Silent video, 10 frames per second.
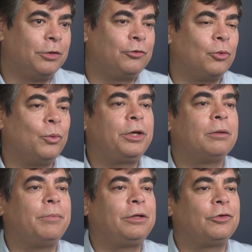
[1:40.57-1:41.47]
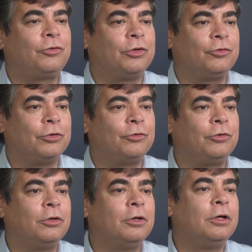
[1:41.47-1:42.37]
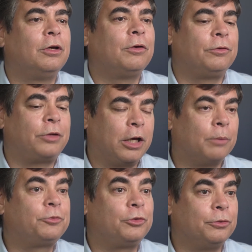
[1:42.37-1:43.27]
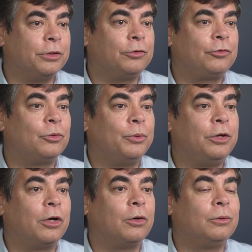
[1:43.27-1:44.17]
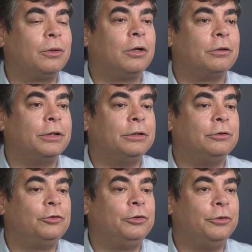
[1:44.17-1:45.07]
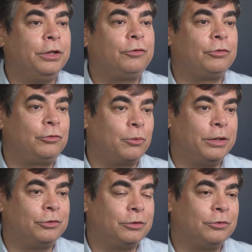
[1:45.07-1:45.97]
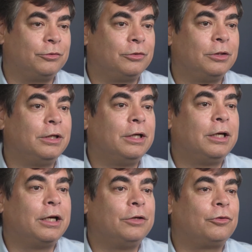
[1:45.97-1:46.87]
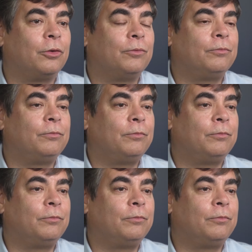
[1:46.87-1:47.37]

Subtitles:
So we can make decisions to help students who we know are in unique situations. And so,